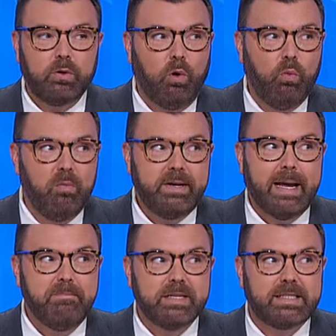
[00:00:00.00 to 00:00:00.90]
little woman
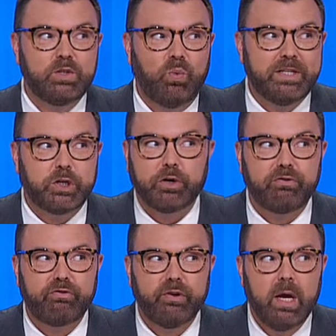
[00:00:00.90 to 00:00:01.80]
named Mrs.
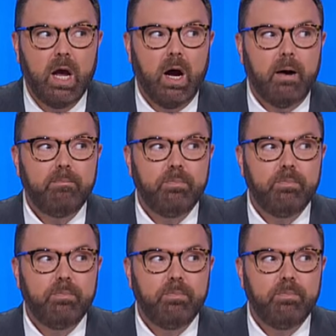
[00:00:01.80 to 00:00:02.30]
Winters. Oh, Mrs.